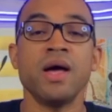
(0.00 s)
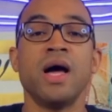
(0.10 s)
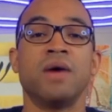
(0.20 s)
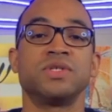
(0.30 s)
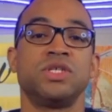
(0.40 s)

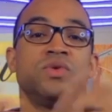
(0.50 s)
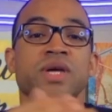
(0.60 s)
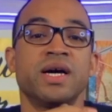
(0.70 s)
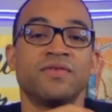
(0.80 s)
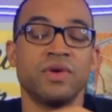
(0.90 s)
I will see you
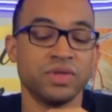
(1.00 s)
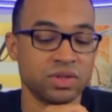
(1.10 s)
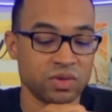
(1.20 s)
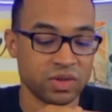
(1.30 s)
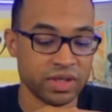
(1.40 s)
guys very
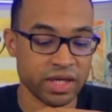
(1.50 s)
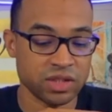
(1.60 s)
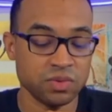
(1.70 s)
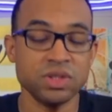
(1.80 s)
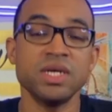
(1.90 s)
soon on the
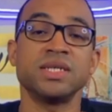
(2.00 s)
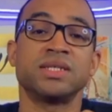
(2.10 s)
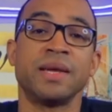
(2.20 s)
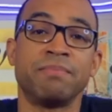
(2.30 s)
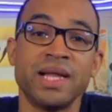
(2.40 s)
next one.
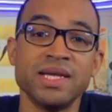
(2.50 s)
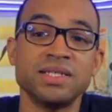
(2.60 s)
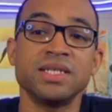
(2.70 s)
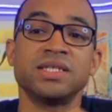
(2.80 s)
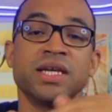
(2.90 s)
Stay
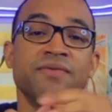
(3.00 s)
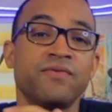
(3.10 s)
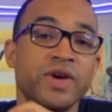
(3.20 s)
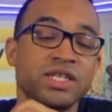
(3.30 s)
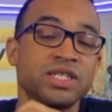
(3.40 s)
blessed, stay
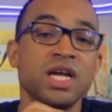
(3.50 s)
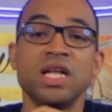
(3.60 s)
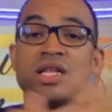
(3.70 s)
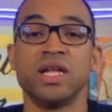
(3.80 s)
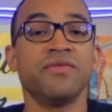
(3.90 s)
fresh,
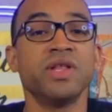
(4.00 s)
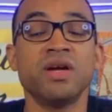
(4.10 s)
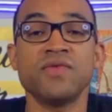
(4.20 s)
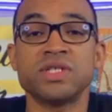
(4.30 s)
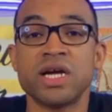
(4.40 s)
love your
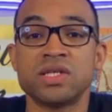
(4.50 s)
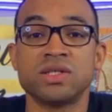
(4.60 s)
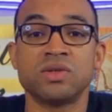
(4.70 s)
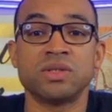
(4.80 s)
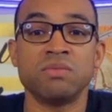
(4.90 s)
lovers like there's
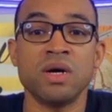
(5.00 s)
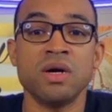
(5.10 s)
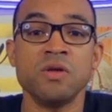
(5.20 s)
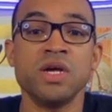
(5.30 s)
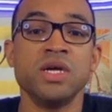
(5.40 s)
no
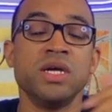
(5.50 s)
tomorrow.